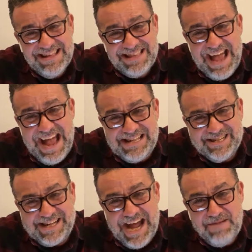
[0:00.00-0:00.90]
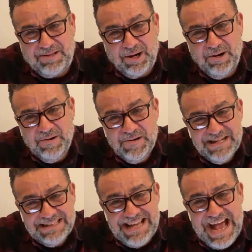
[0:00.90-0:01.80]
The angel came through.
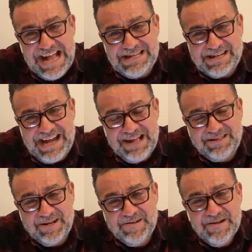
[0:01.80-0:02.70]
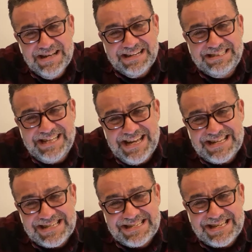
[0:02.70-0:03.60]
The angel came through.
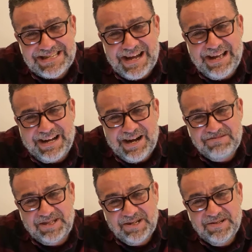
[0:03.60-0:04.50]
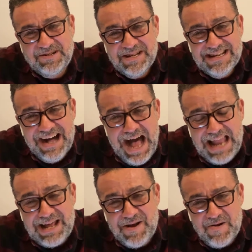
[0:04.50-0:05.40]
Jesus is gonna come through.
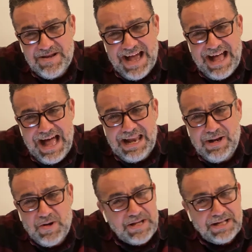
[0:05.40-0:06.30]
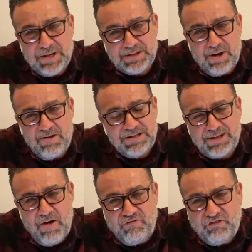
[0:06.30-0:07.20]
Hallelujah! Hallelujah! Don't don't
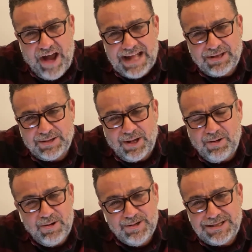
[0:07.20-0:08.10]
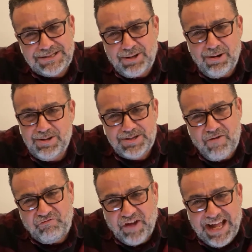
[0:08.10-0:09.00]
don't fret. Don't, don't lose don't lose your
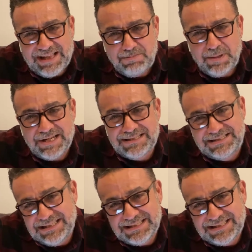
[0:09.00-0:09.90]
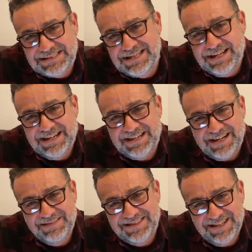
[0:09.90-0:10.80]
faith because Jesus is gonna
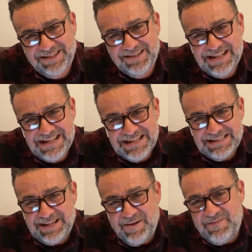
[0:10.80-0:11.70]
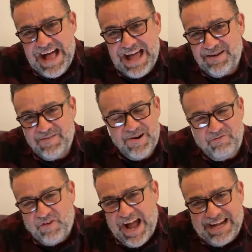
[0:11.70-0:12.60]
come through. Don't matter. We're
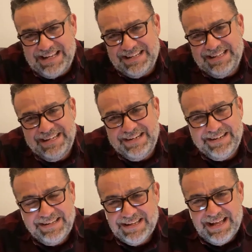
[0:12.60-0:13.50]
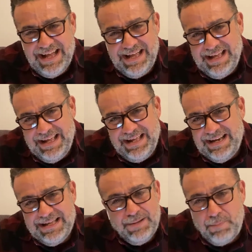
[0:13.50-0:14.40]
fighting in here, and, and
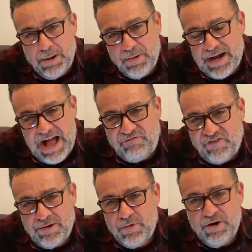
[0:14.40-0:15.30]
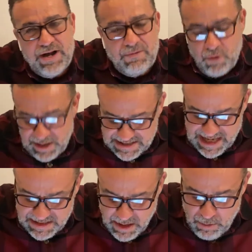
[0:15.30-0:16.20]
it, but we're not. We're, we it
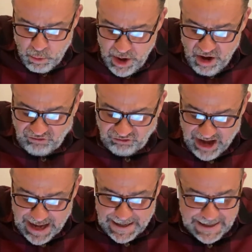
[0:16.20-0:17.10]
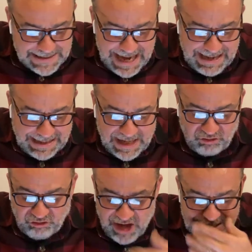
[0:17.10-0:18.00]
says we are fighting. It's not
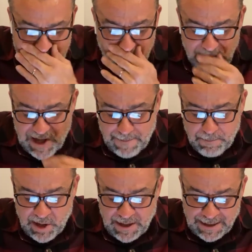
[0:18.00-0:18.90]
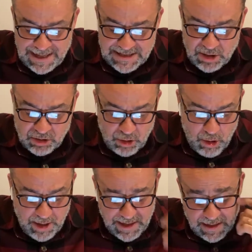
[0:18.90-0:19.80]
against flesh and blood, but against
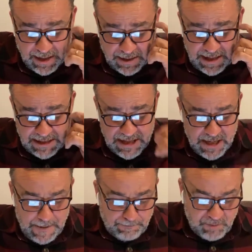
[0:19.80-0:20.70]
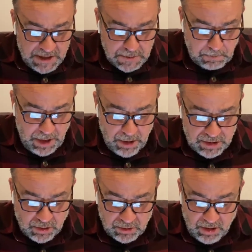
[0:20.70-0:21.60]
authority, against
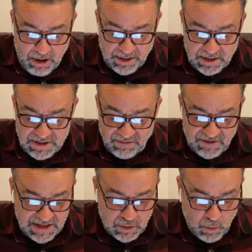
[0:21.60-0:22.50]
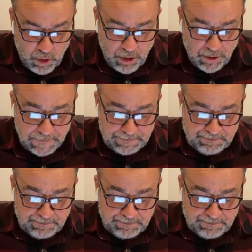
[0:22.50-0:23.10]
spiritual darkness of this world.